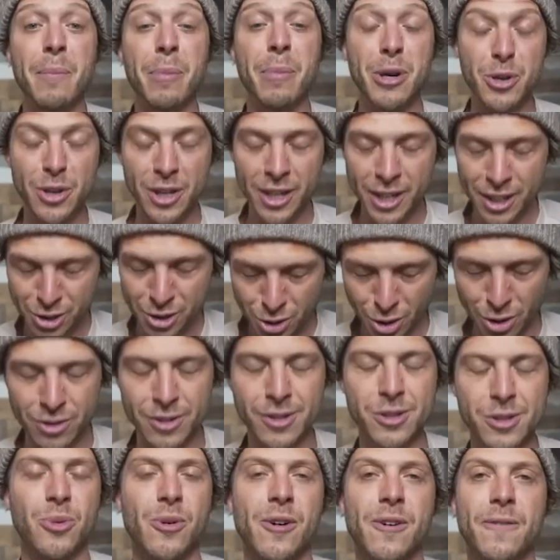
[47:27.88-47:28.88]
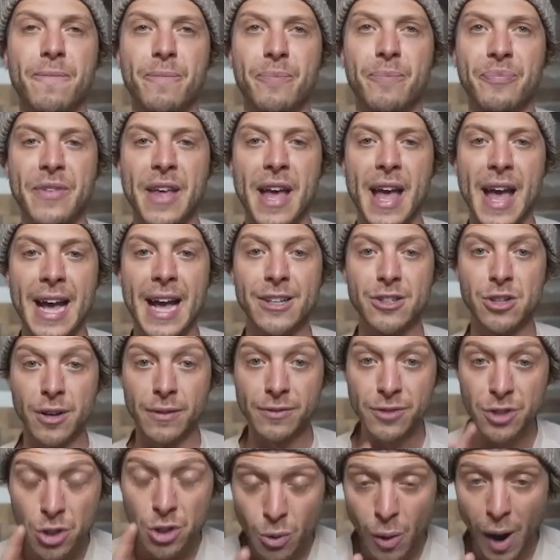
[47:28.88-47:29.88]
but you can control this one. And so
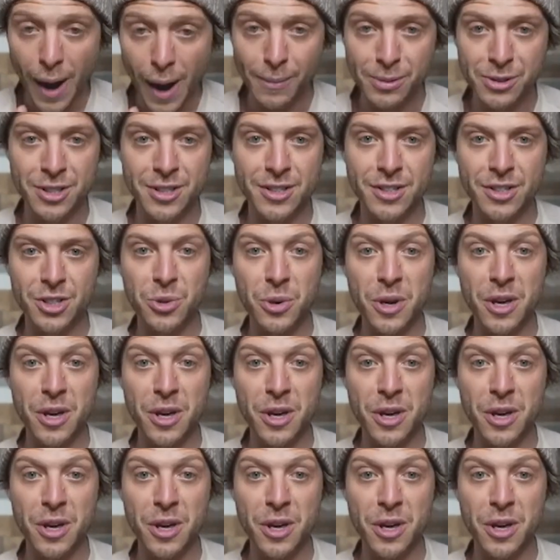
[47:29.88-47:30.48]
you have two options.